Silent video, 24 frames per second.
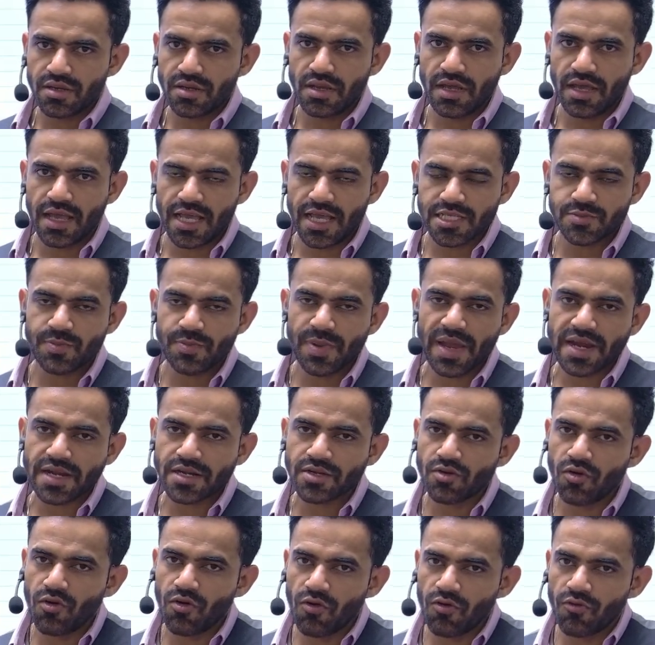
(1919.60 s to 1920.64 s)

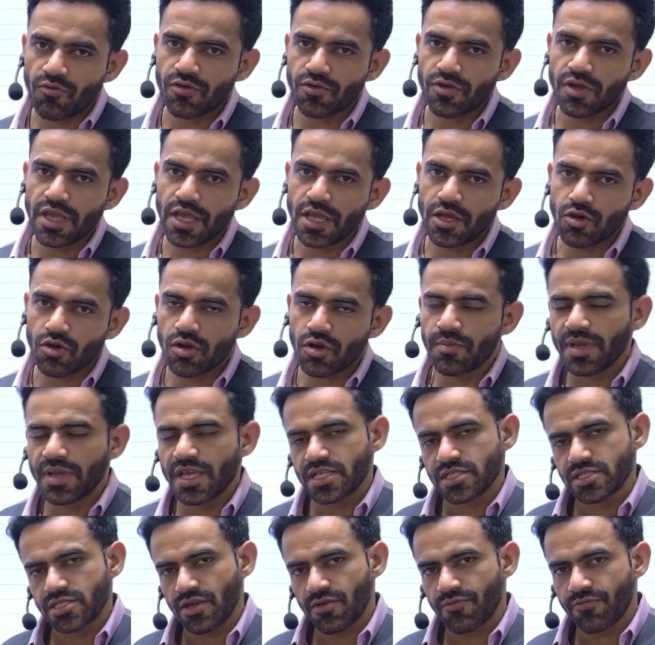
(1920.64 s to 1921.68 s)
aspect of
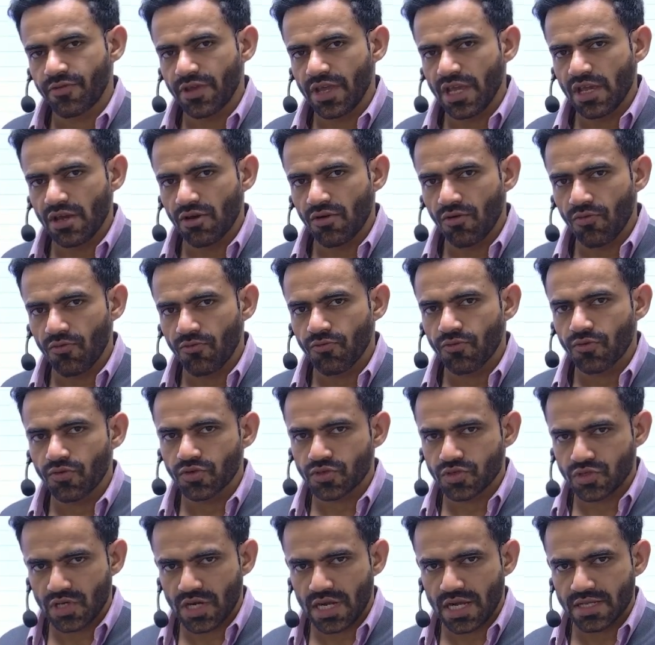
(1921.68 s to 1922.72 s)
economic survey of
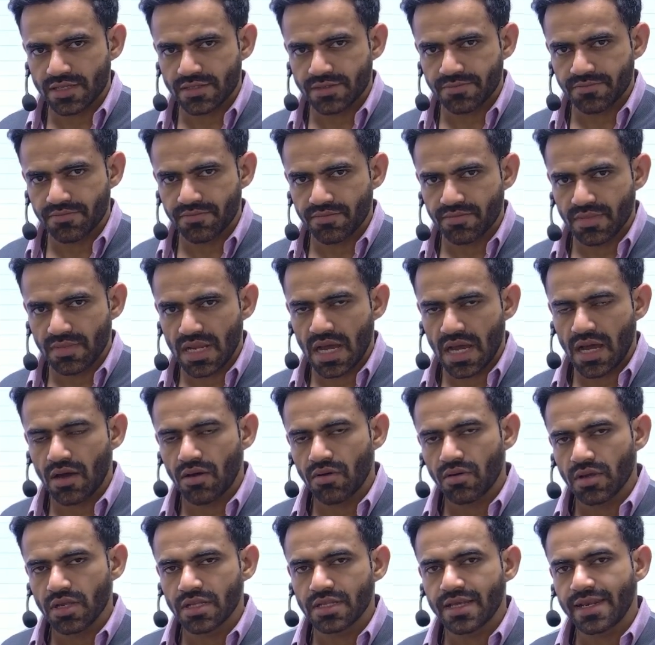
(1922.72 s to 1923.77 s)
Gujarat.
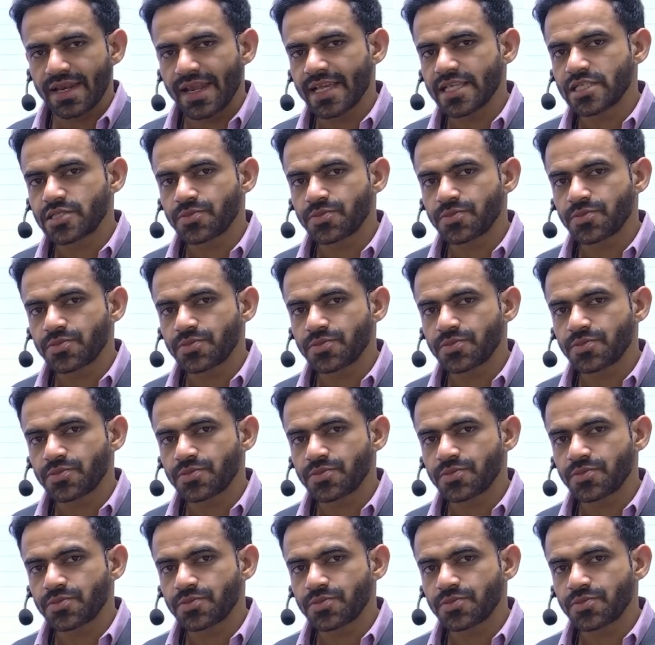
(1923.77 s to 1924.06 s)
Now in the next